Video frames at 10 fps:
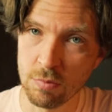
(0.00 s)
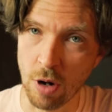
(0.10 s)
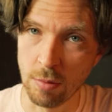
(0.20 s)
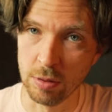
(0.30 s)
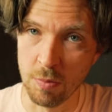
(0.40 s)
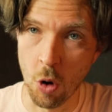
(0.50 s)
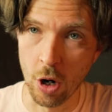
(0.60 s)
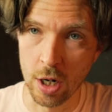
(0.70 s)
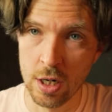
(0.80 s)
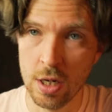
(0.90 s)
probably
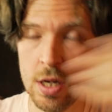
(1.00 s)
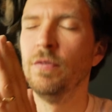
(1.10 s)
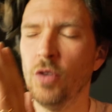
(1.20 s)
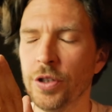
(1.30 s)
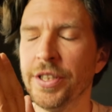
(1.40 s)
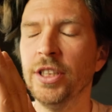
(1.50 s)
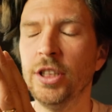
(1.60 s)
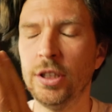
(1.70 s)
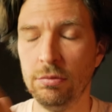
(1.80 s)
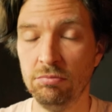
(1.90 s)
more.
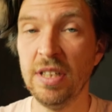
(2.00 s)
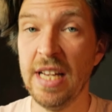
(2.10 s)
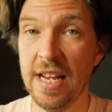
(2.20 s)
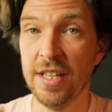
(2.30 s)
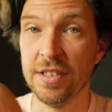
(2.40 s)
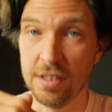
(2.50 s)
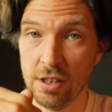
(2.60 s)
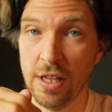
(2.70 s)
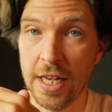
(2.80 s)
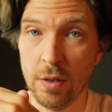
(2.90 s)
Voltage is
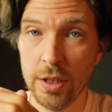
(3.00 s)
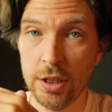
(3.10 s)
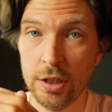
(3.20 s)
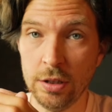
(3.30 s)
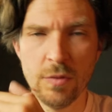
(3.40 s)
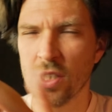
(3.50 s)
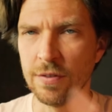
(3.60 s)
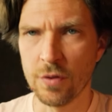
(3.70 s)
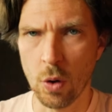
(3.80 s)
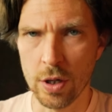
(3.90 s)
the language. This,
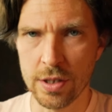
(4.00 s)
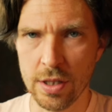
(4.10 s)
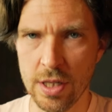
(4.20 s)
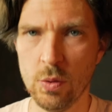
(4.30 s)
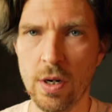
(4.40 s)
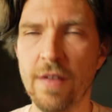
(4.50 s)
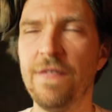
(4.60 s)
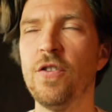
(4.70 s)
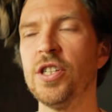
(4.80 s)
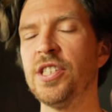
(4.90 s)
of course, is one of the
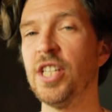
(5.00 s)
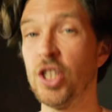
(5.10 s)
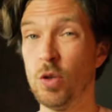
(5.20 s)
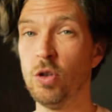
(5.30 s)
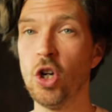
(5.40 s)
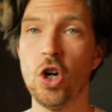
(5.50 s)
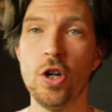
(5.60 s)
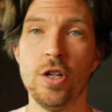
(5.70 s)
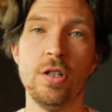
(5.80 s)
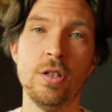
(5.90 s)
first things you
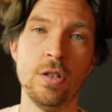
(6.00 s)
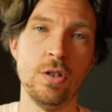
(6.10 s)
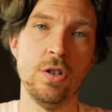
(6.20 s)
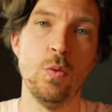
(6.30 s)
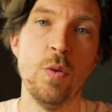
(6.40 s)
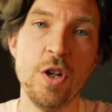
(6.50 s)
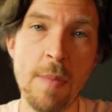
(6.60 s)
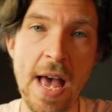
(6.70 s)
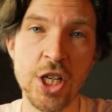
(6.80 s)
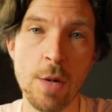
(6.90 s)
learn when you
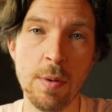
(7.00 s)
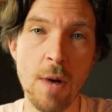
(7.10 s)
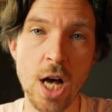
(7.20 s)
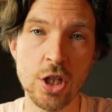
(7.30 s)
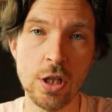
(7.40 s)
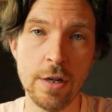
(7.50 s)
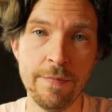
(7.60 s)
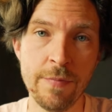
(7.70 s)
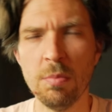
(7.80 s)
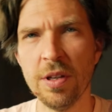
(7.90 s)
patch up a modular.
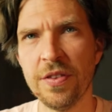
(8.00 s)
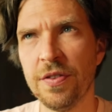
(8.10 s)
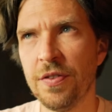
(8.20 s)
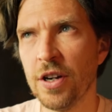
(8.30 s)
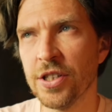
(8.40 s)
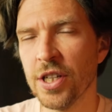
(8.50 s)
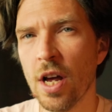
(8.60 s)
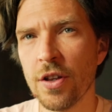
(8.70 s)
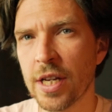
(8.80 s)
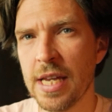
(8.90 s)
But there's
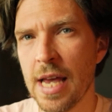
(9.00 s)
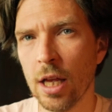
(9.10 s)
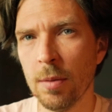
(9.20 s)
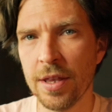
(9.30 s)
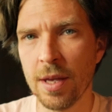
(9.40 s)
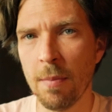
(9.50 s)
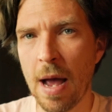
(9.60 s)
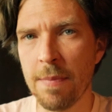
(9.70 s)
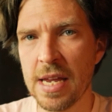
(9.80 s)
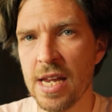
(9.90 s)
another key element that
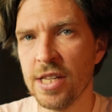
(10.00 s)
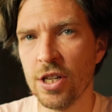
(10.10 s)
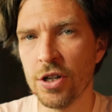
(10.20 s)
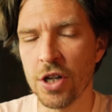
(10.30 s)
might be easier